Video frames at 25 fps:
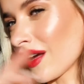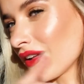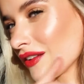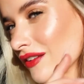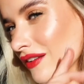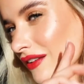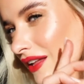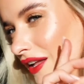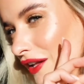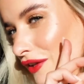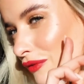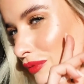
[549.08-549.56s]
So
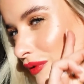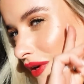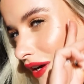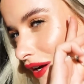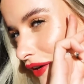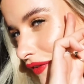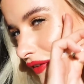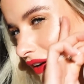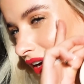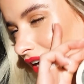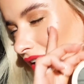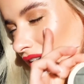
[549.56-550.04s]
that's what
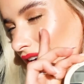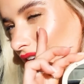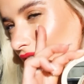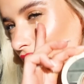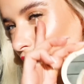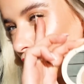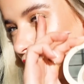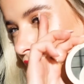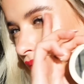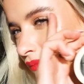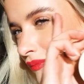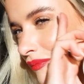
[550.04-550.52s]
I've added
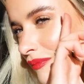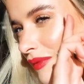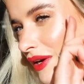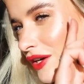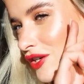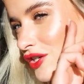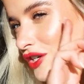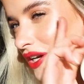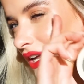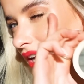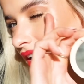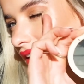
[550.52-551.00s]
on my
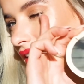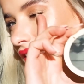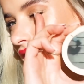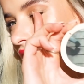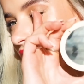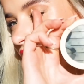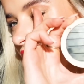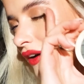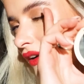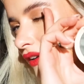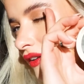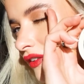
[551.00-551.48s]

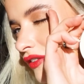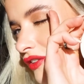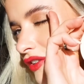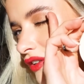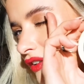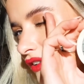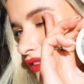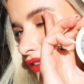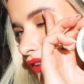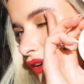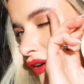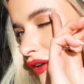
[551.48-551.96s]
cheeks,
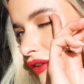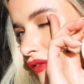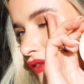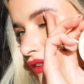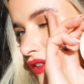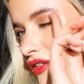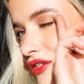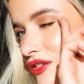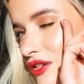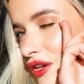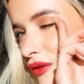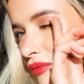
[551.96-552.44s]
just over
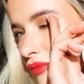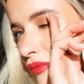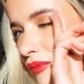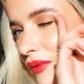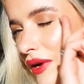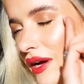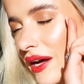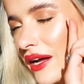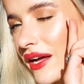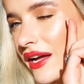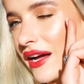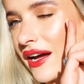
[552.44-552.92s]
the top of
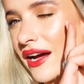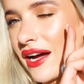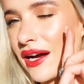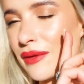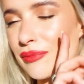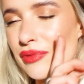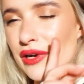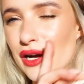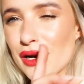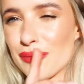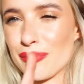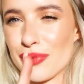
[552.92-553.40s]
my
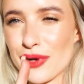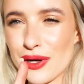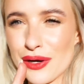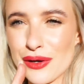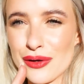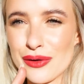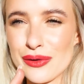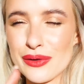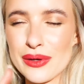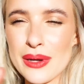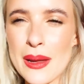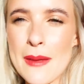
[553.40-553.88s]
eyebrow
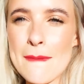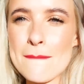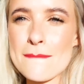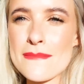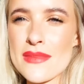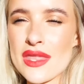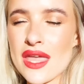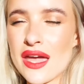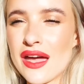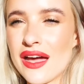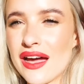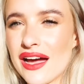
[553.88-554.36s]
bone.
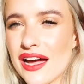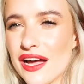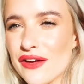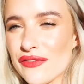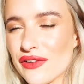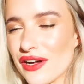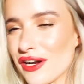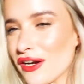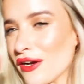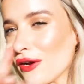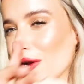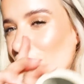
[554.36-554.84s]
I've
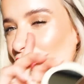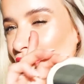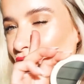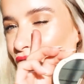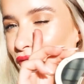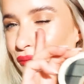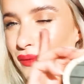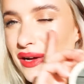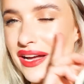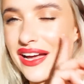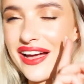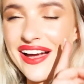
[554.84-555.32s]
added it
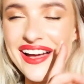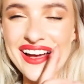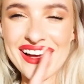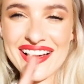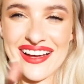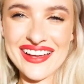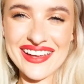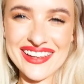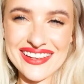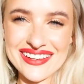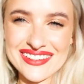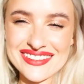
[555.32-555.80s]
over
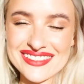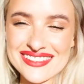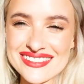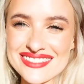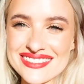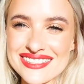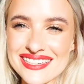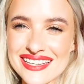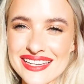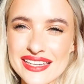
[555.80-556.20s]
my eyes.